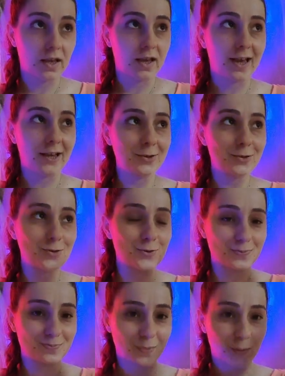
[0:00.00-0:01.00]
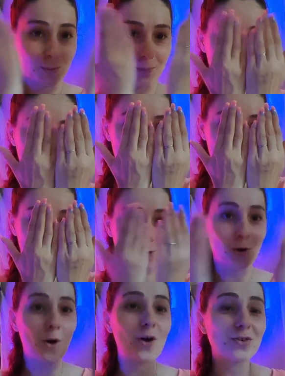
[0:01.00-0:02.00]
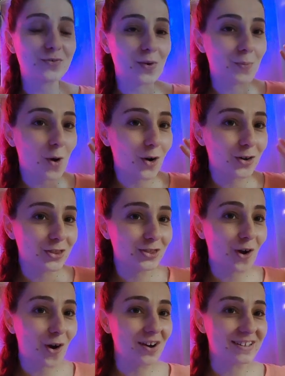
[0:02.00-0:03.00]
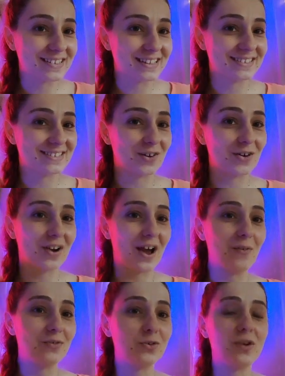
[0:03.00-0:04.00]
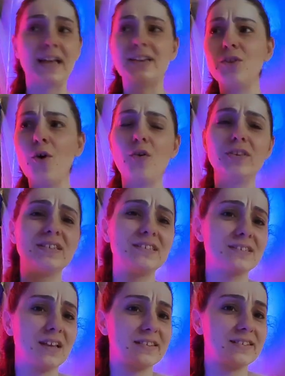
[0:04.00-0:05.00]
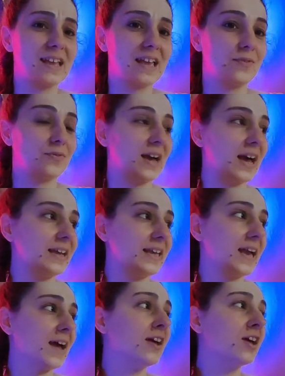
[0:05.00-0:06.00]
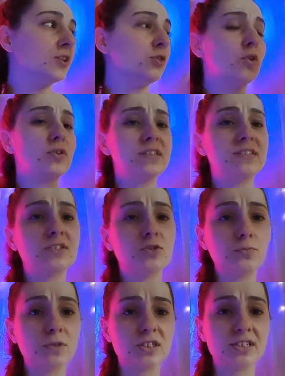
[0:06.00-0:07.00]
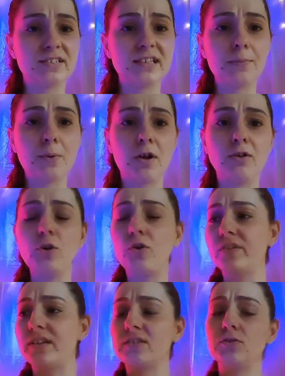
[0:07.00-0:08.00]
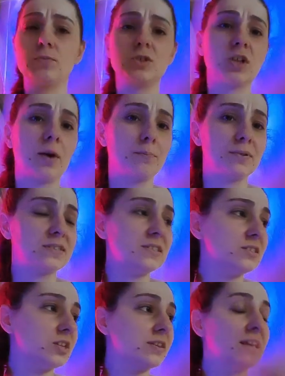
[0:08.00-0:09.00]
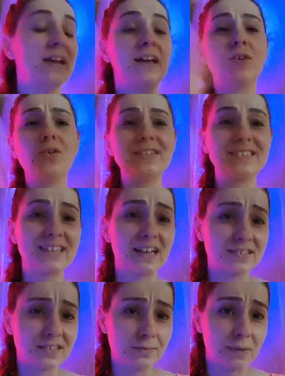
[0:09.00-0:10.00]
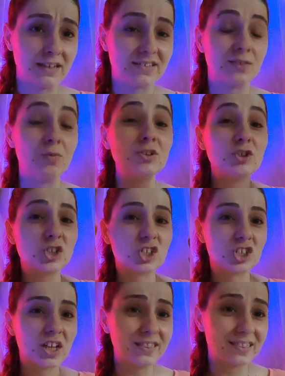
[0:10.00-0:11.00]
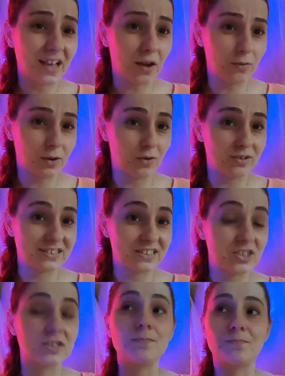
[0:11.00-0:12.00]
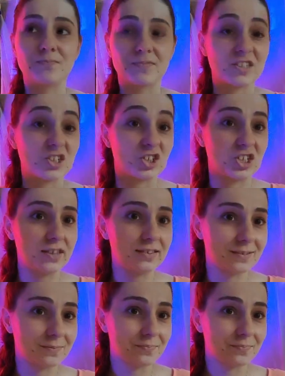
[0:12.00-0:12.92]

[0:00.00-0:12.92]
and you close from all the noise that is all around you, like, no, this is not safe career, no, this is too much instable, no, there is too much competition, and all these scarcity minds. And when you shut down all this shit,